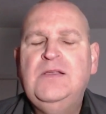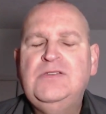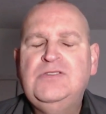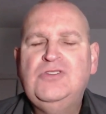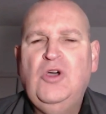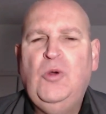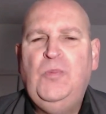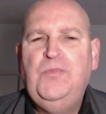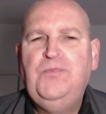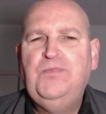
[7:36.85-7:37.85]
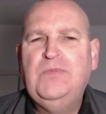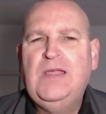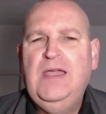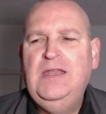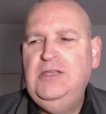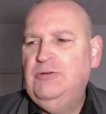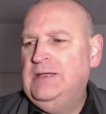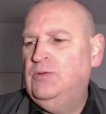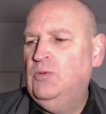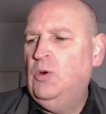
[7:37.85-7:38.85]
So,
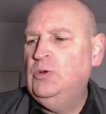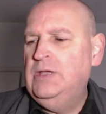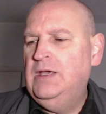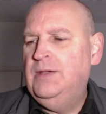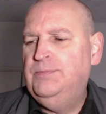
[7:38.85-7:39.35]
anyway, oh yeah.